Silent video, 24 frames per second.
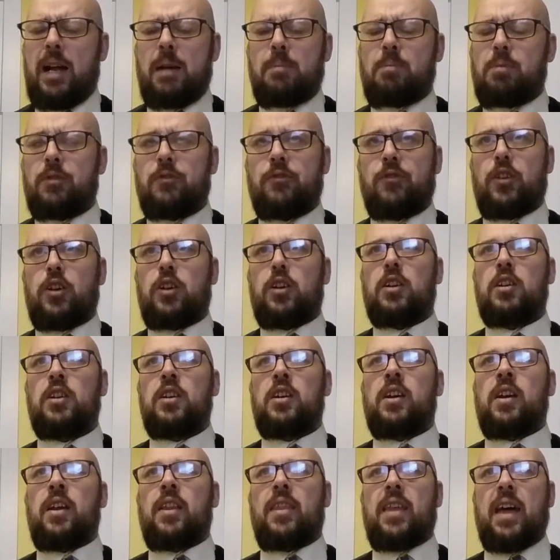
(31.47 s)
I prefer
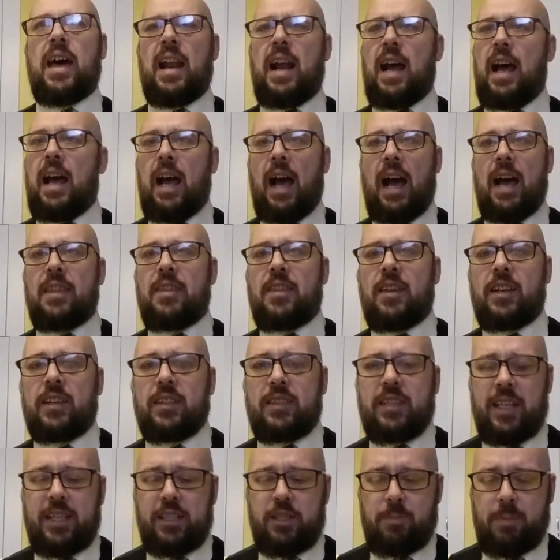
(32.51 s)
that. I think it
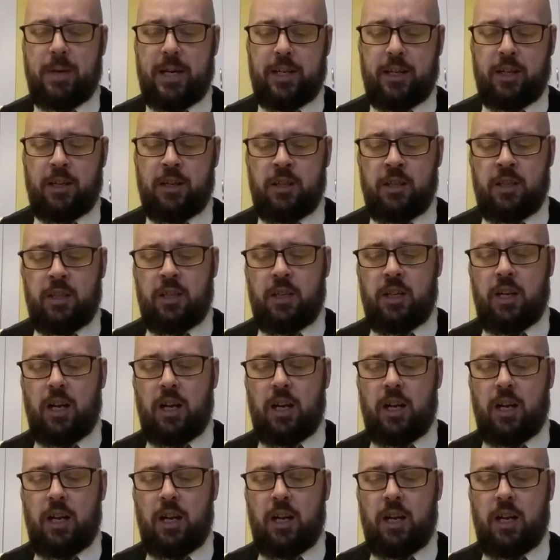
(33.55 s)
tastes better.